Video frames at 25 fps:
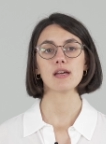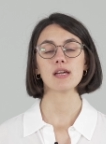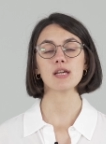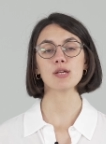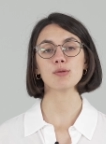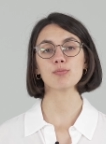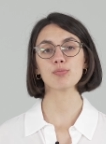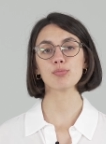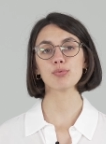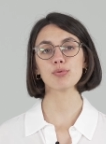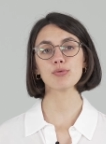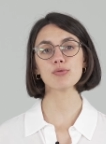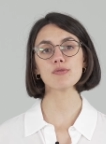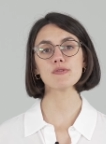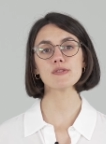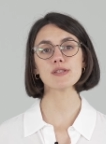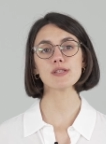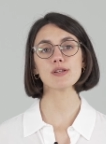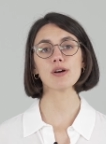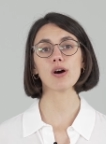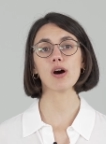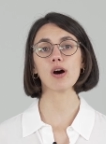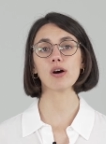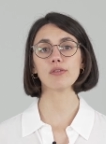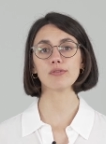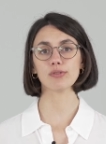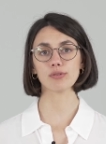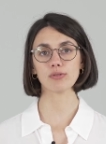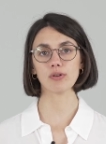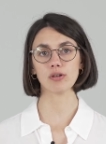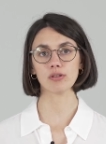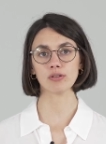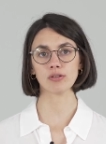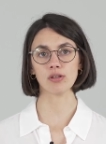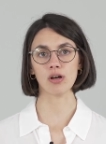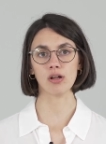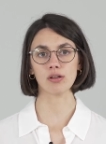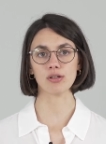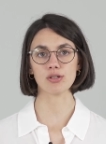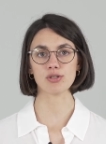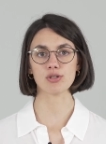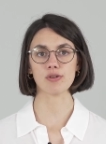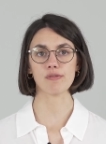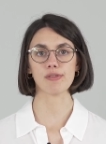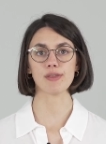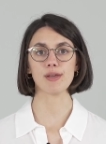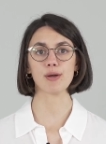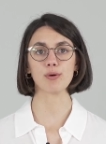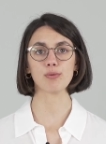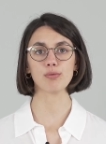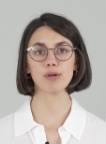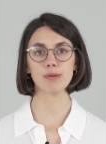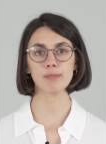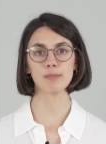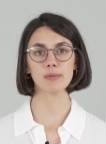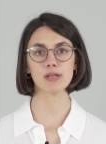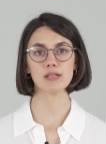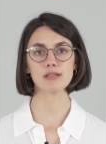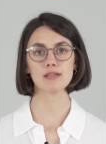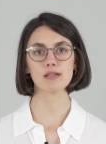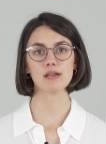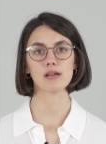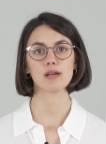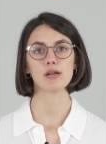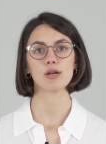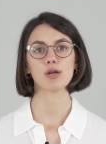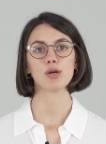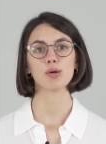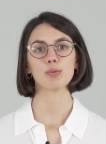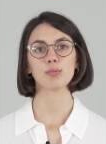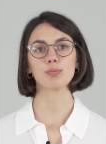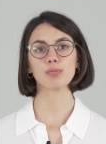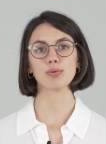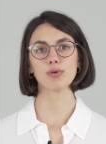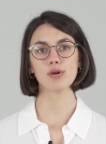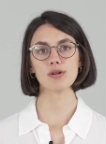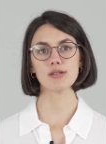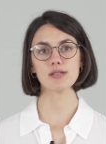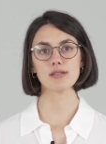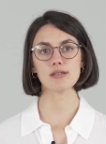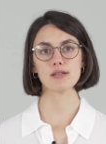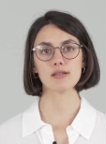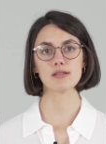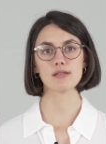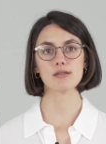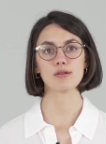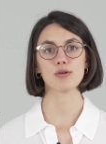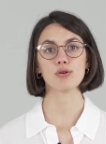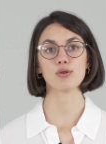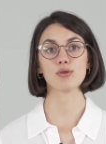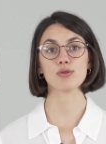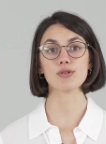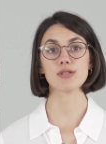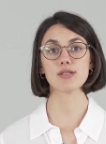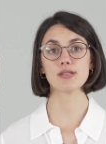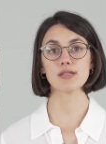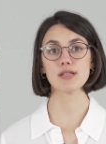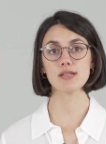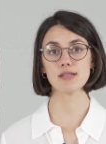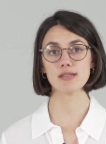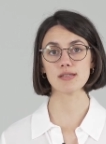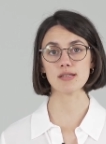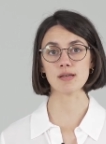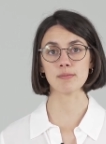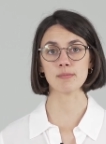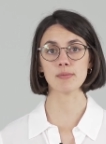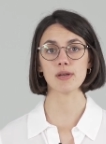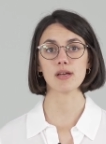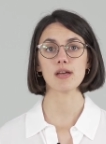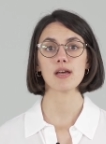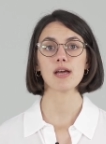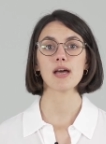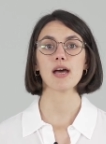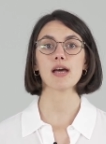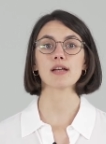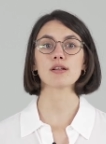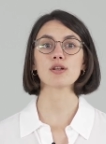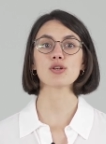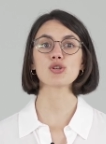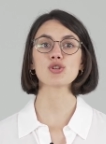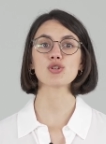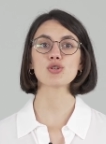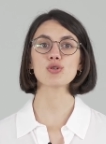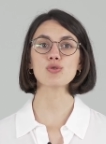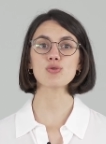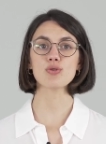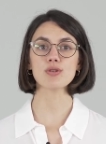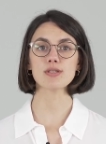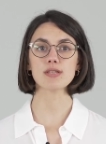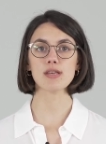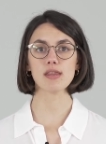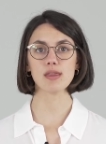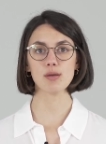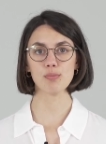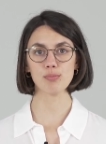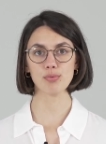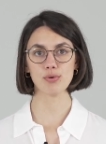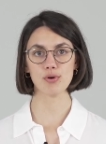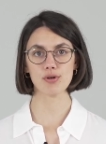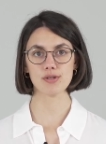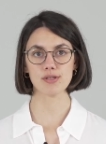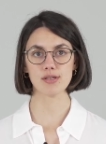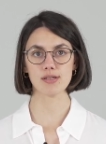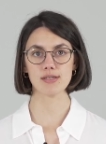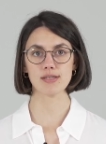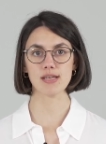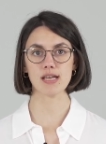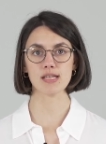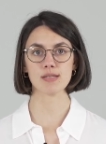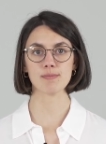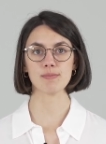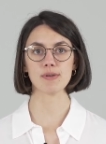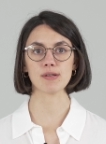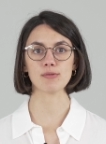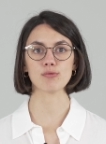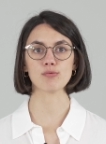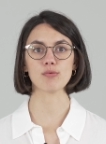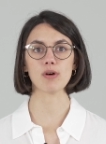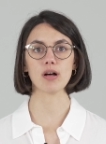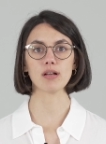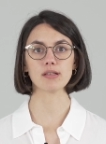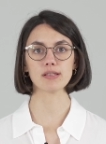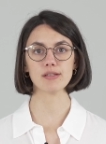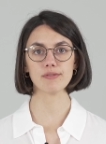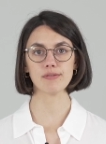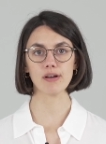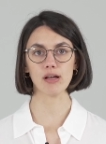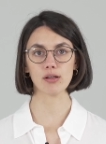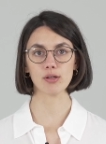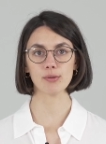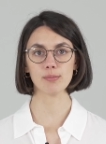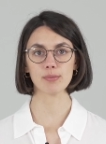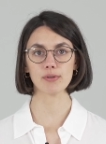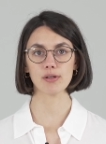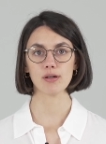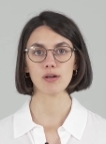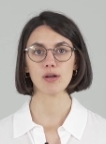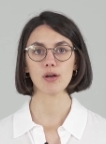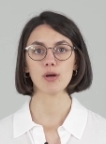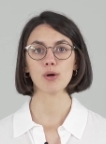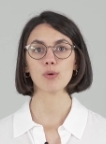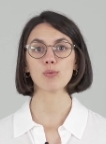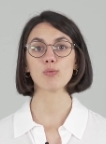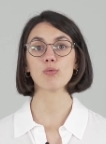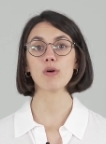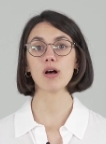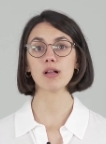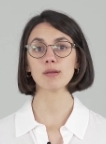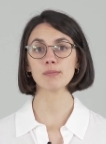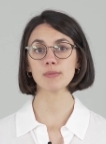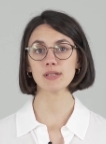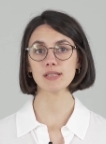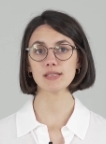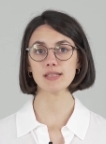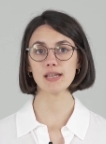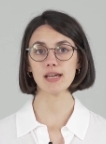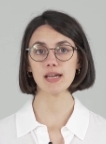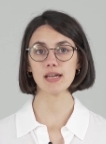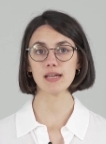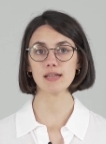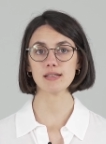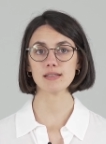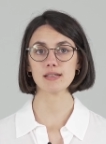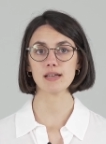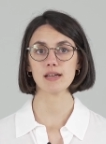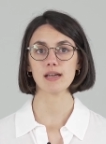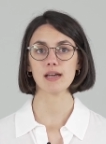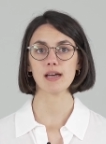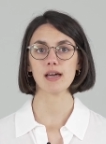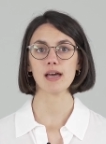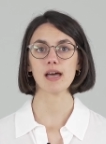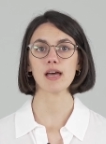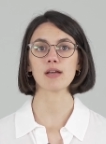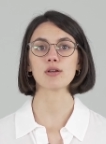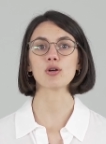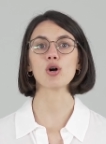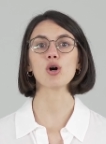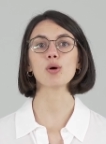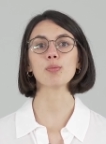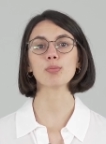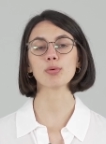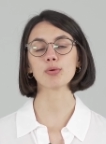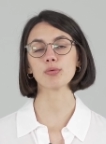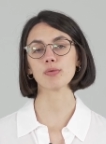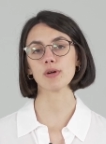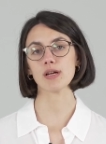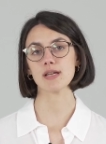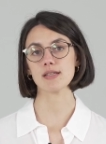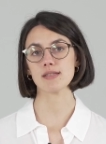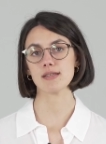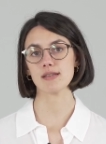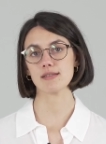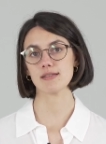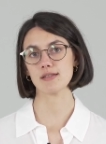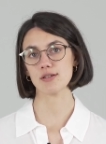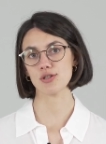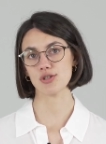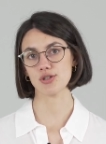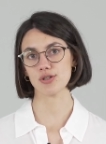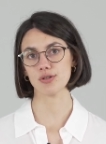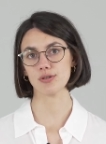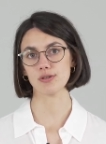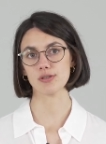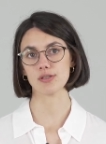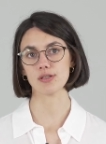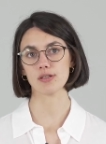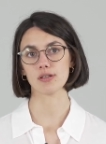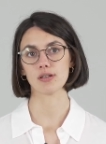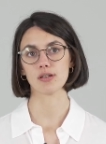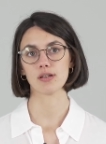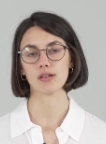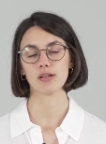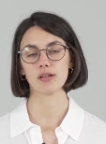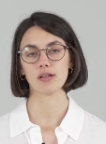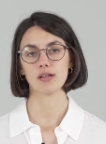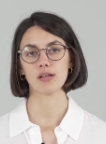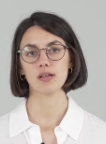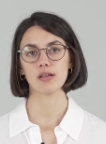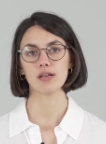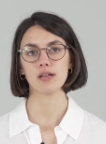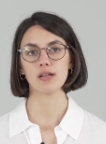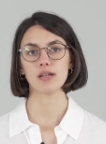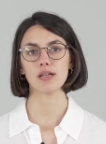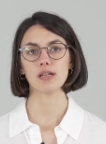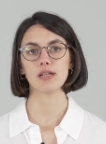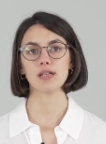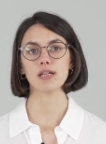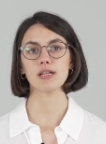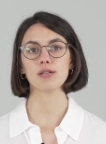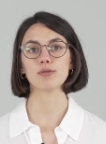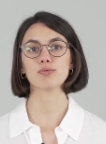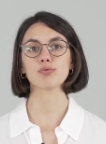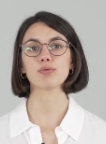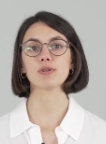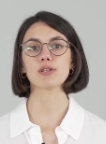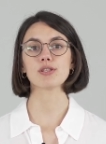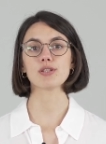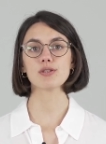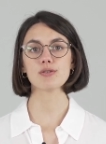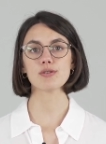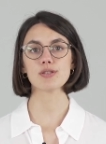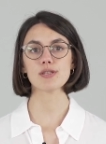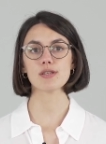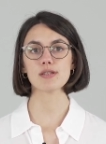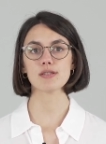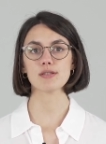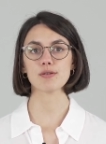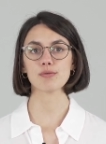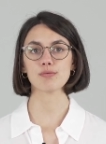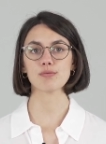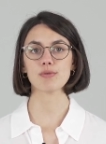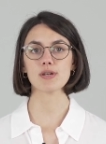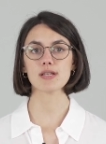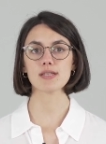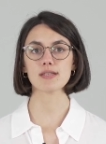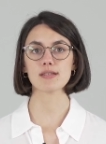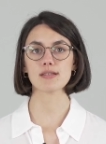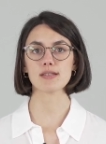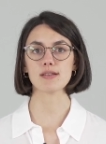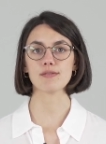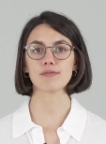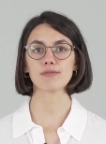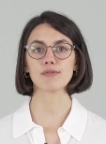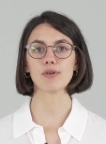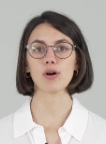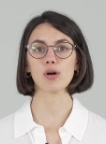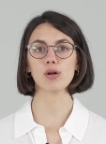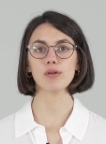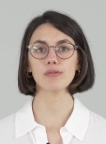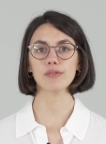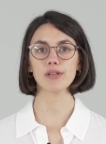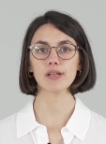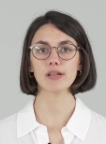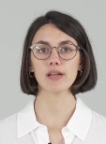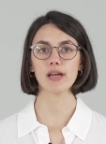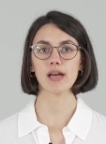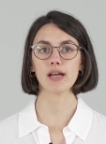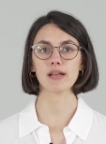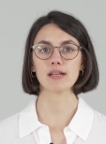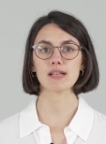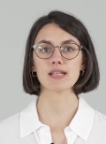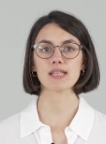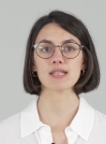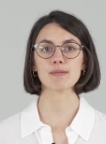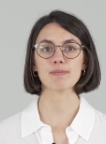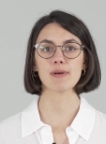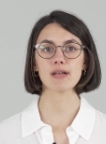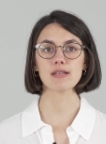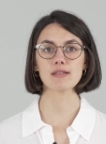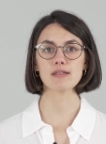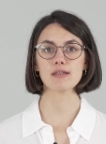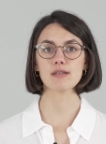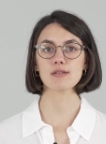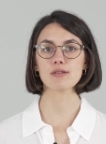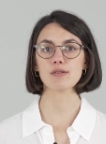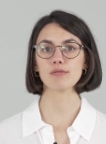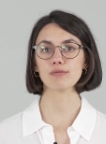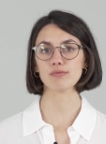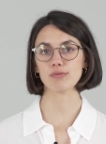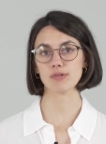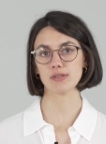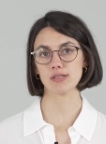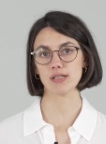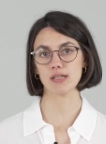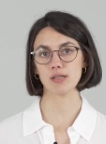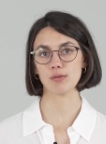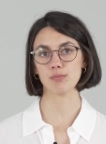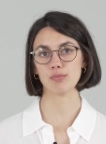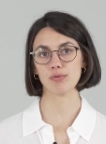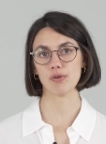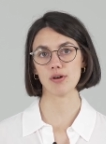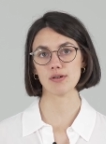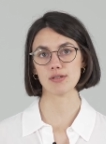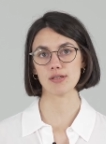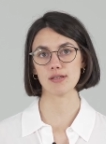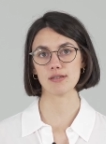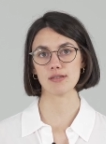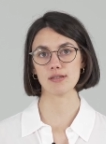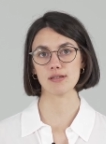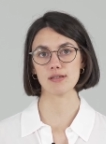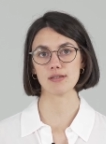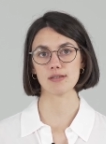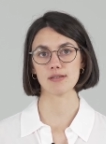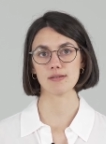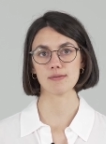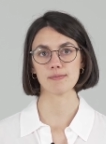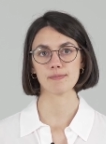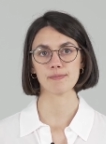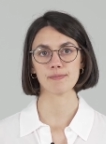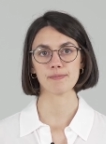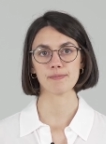improves the overall knowledge of the equipment, process, or system and assures that the process has been well developed, well maintained, and operates as it should. It reduces the risks involved and expenses of routine processes.